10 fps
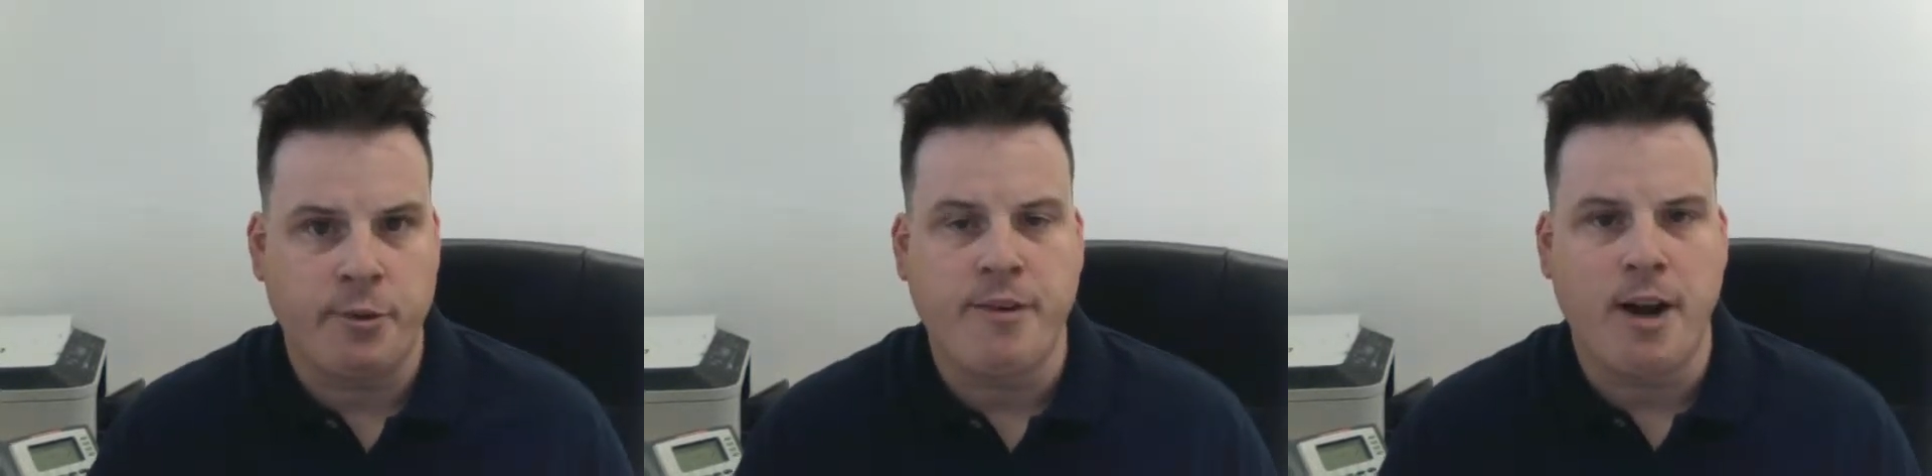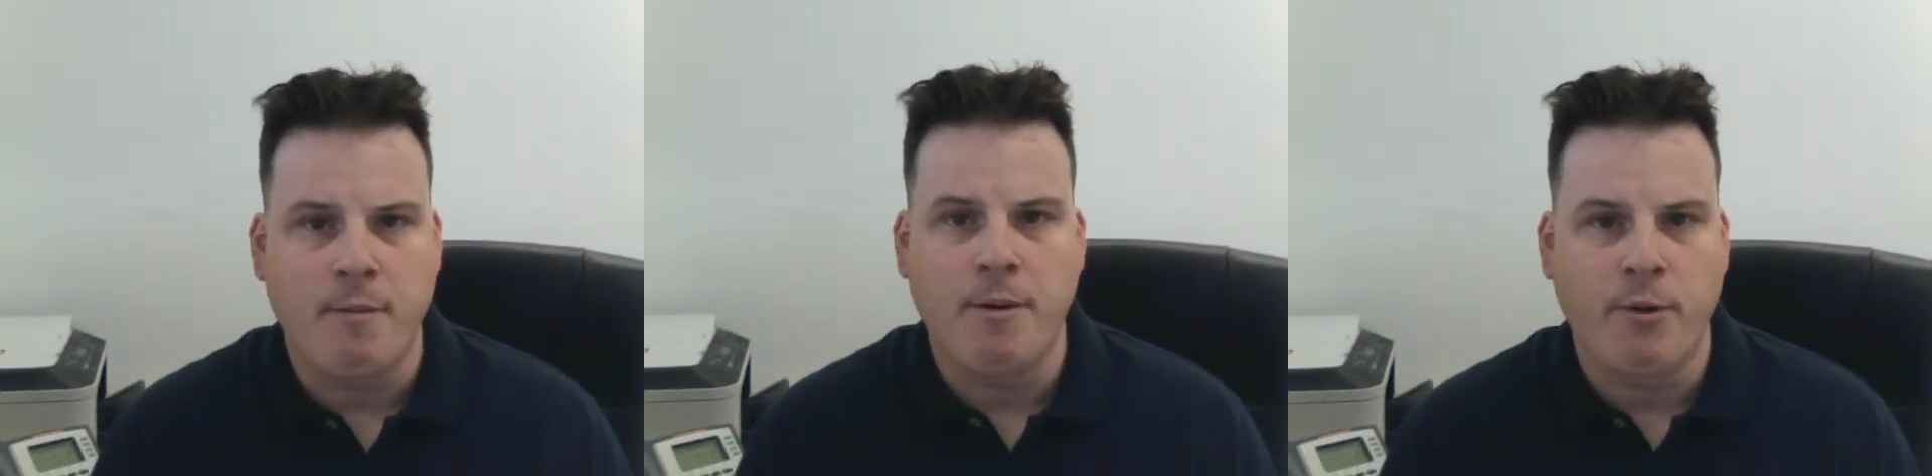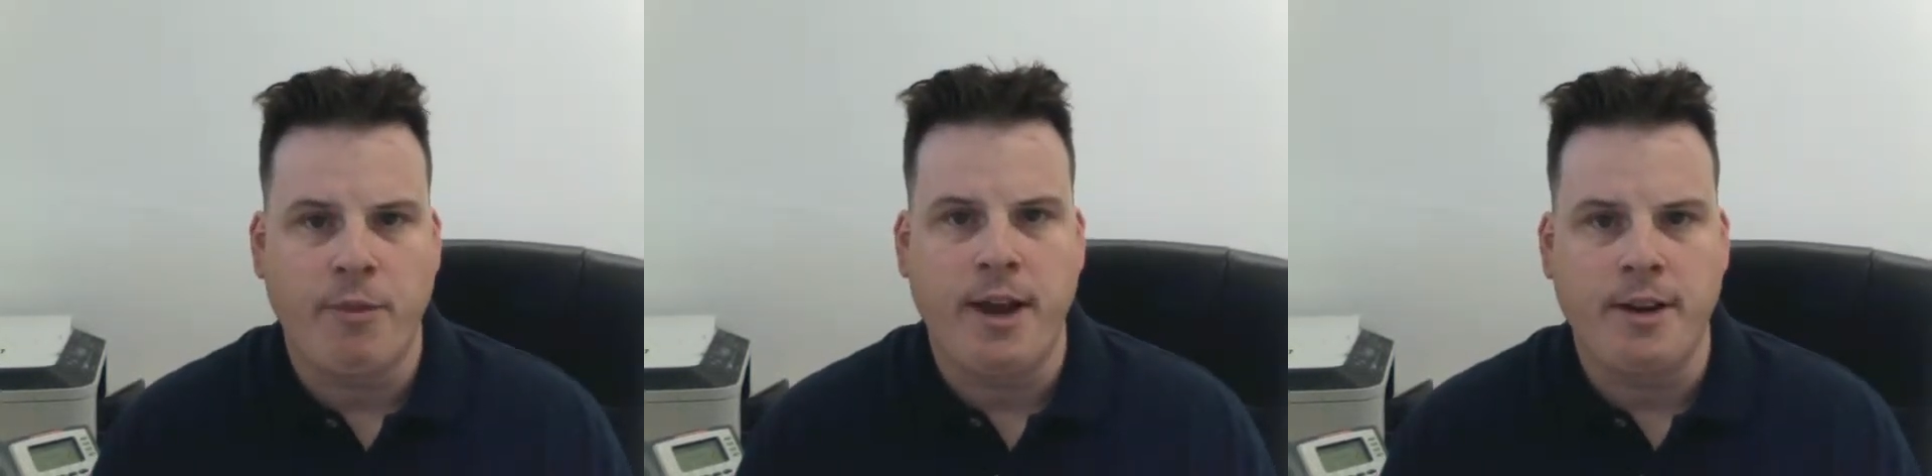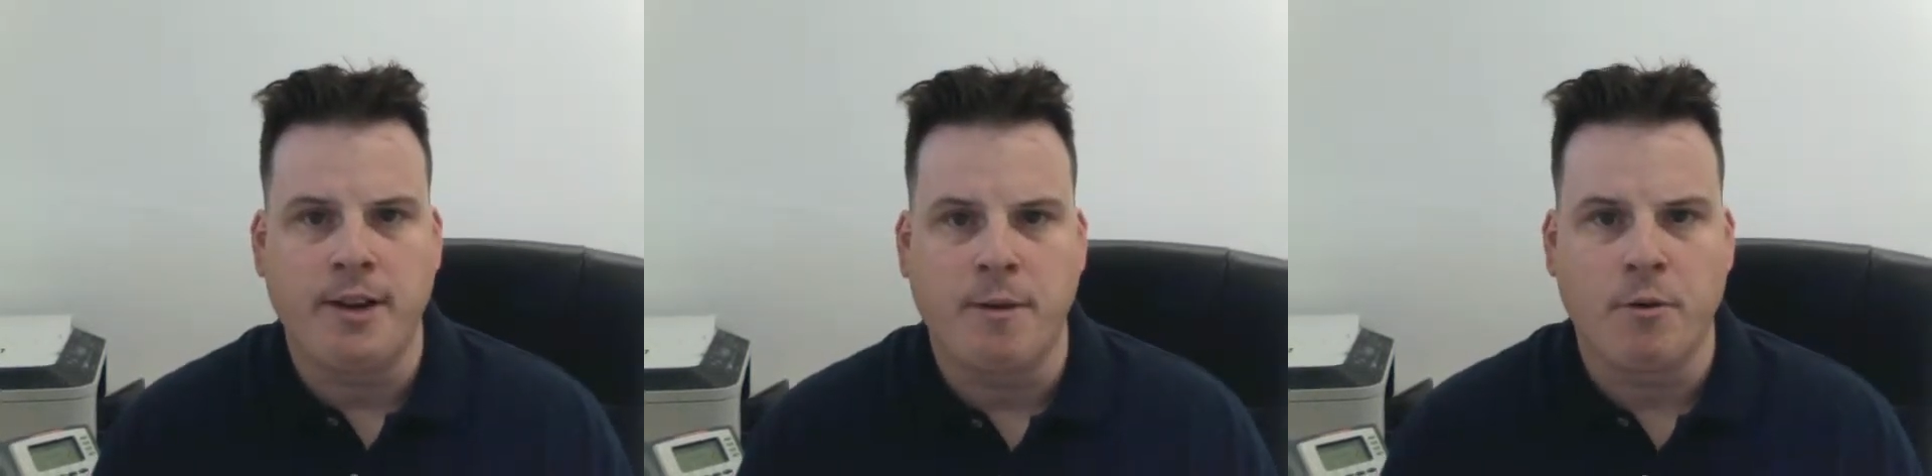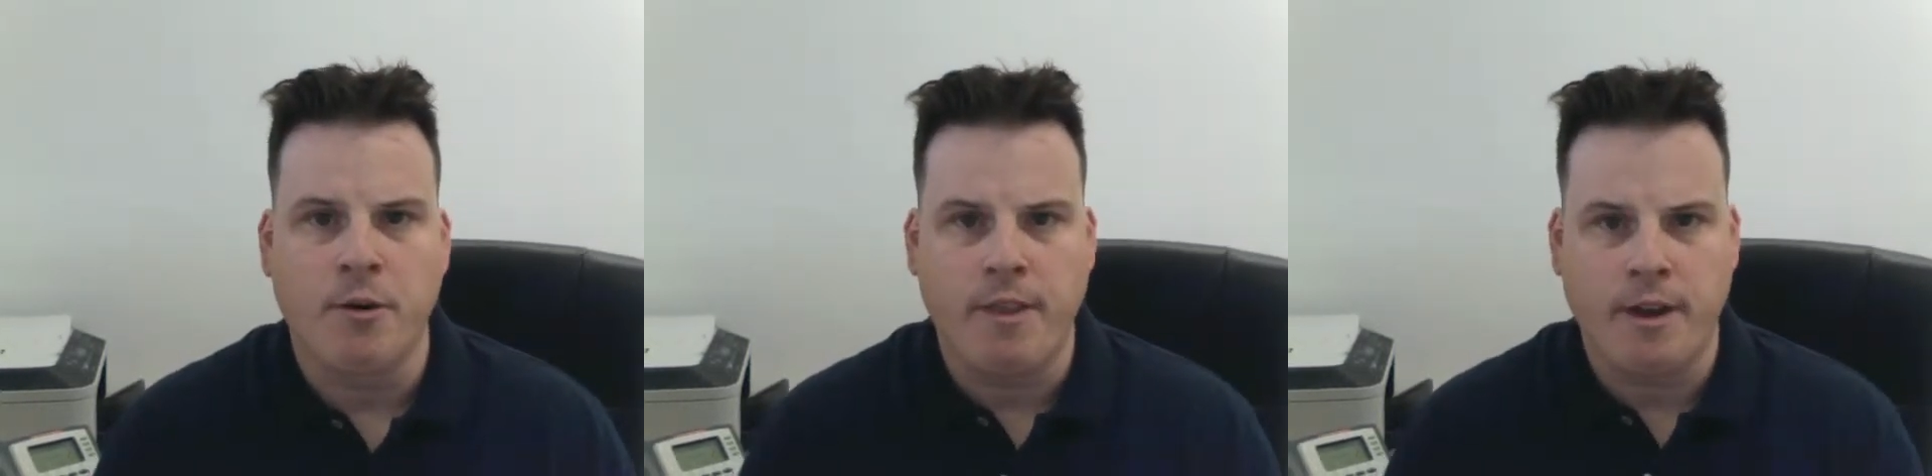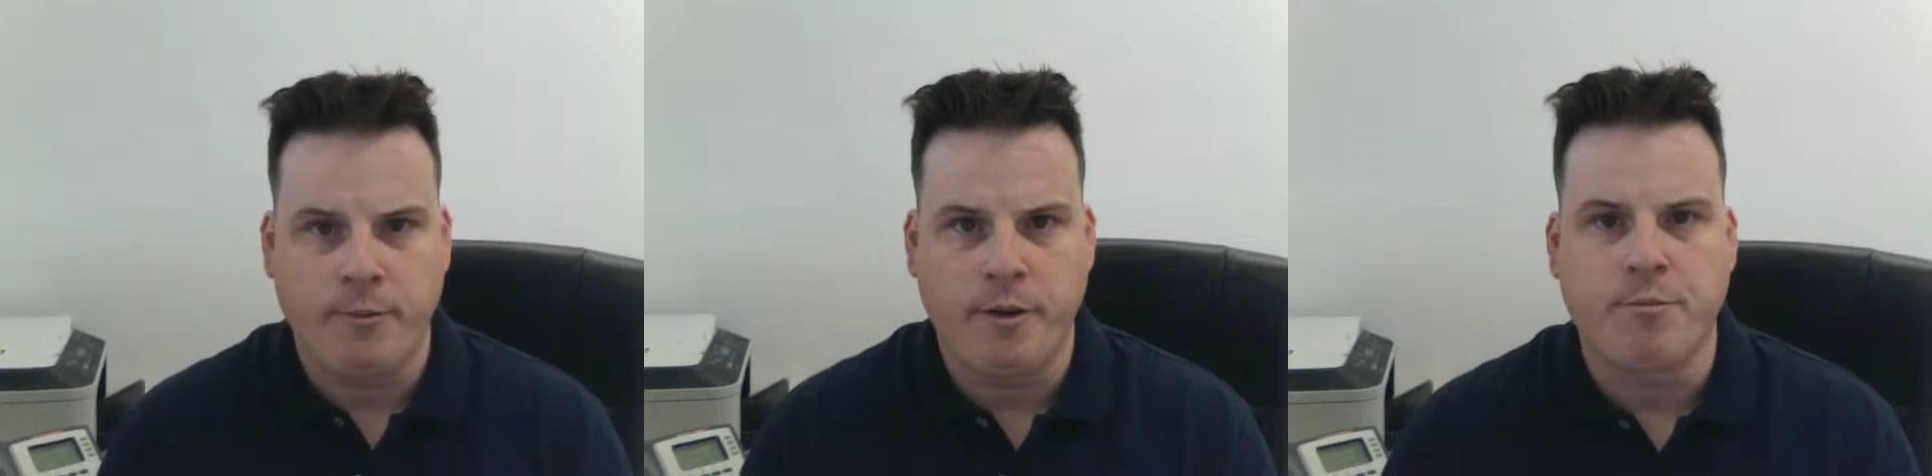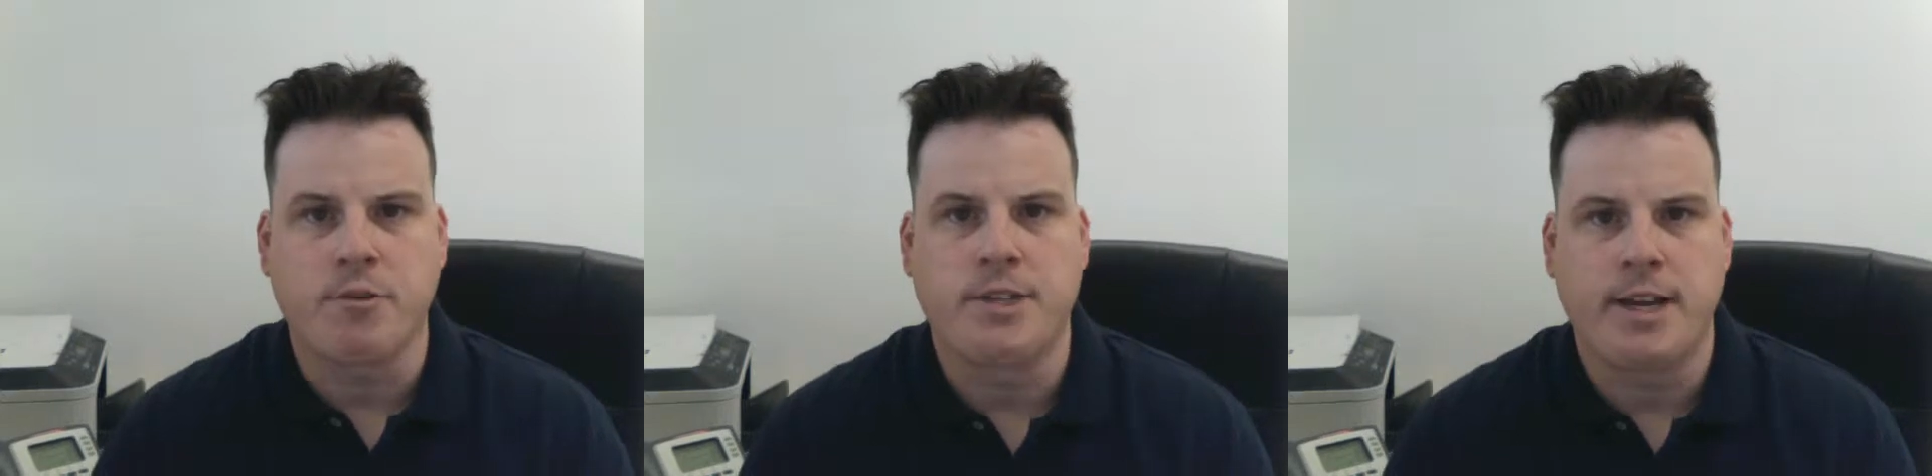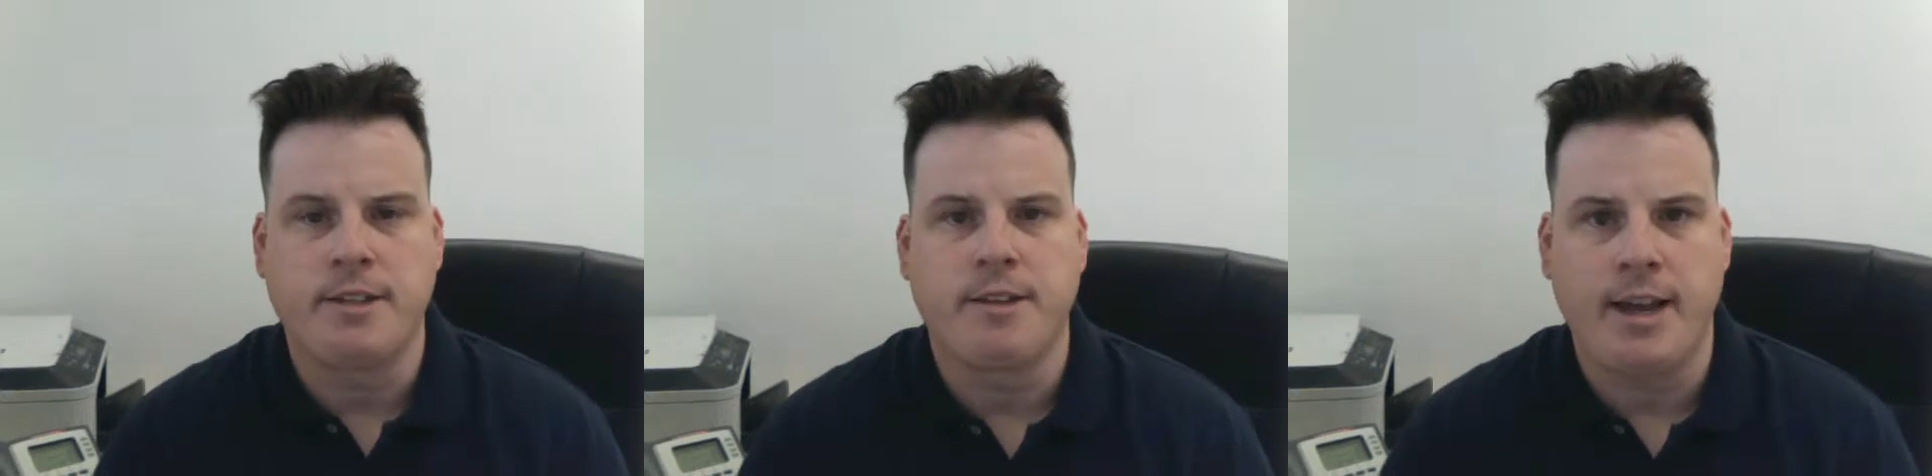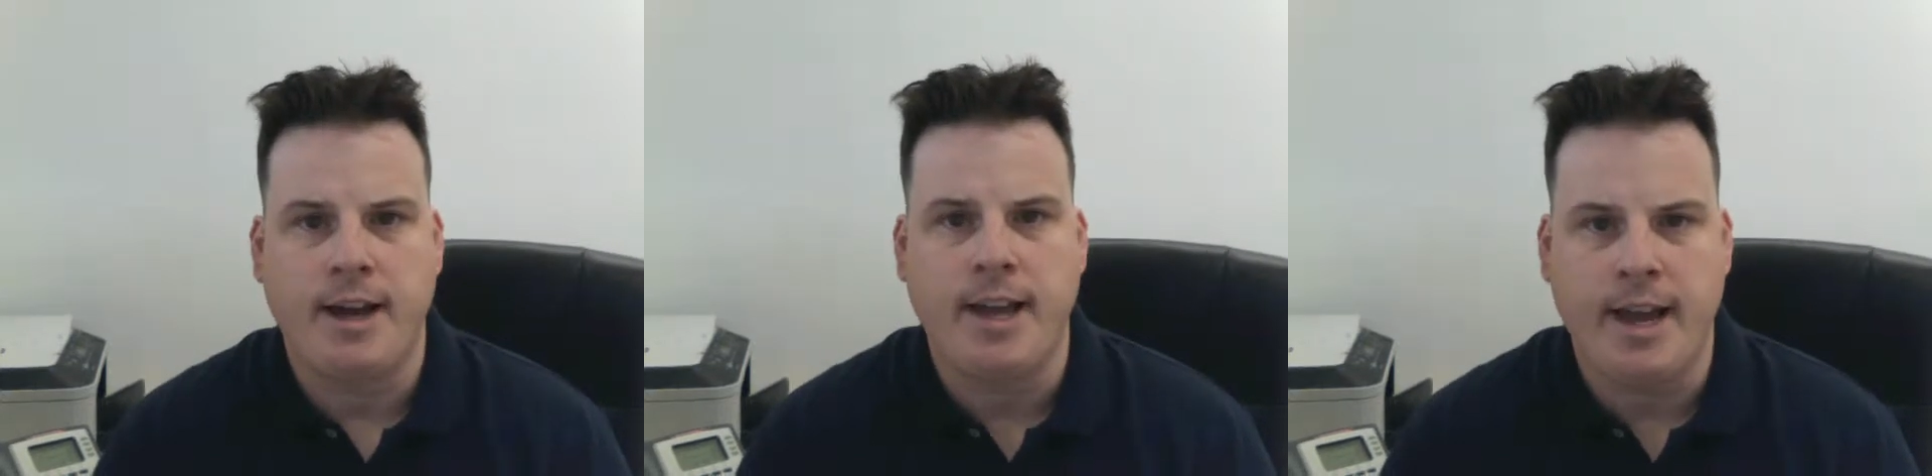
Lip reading: we've come up with that number, and then we've presented that